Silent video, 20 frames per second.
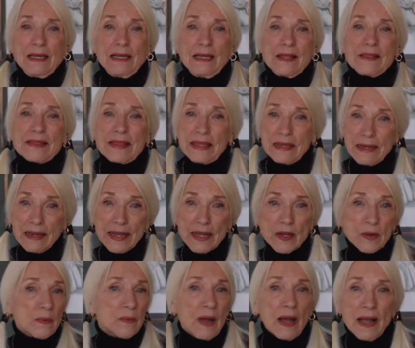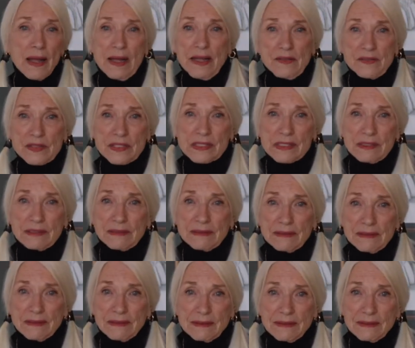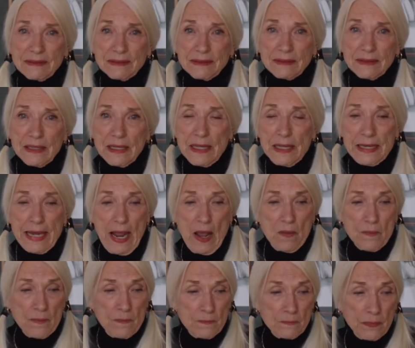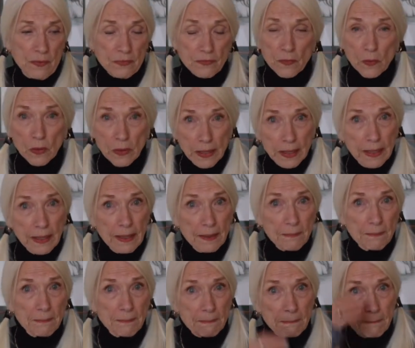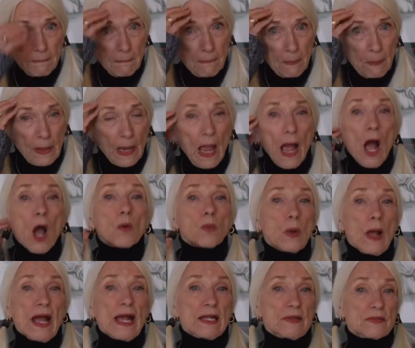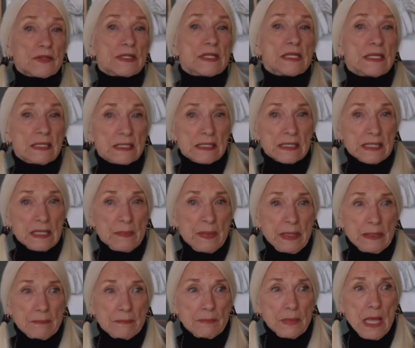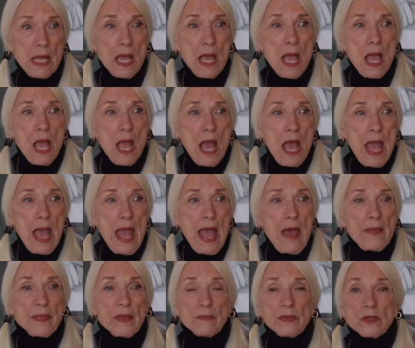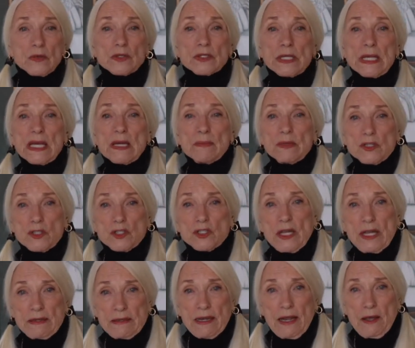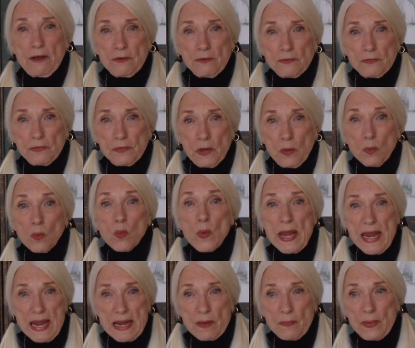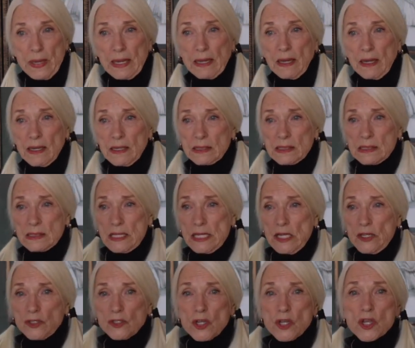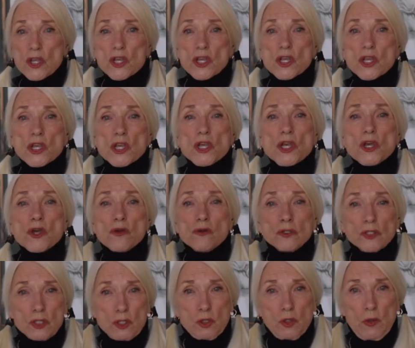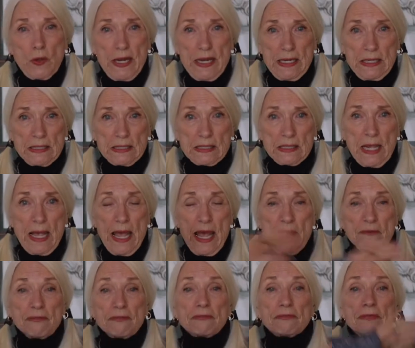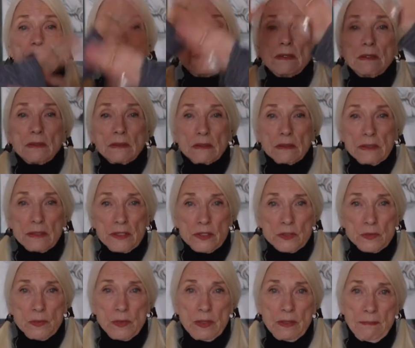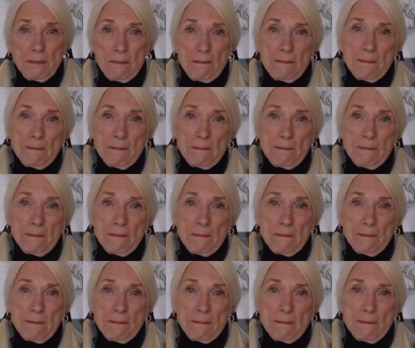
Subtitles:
Then he arrives. Now, before him arrives the exhibit. And the museum is shut down for a week because these huge crates have filled this room.